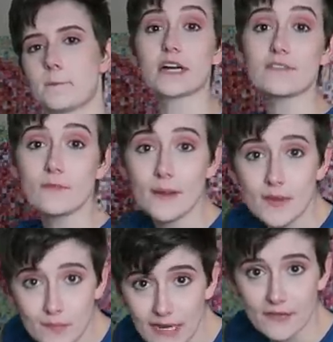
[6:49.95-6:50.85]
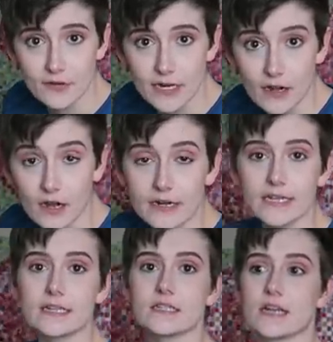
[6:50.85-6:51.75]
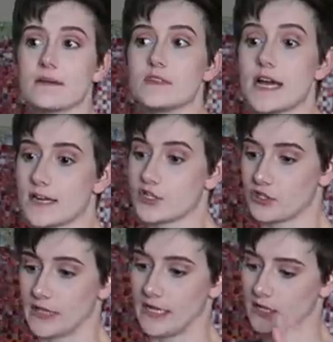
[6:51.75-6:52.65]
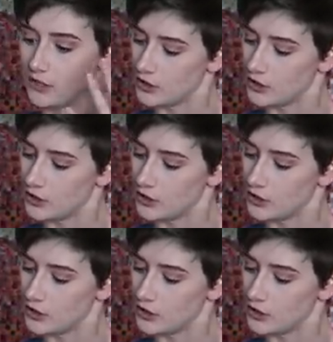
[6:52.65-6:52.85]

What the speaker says: But enough about me blathering on, it is time to actually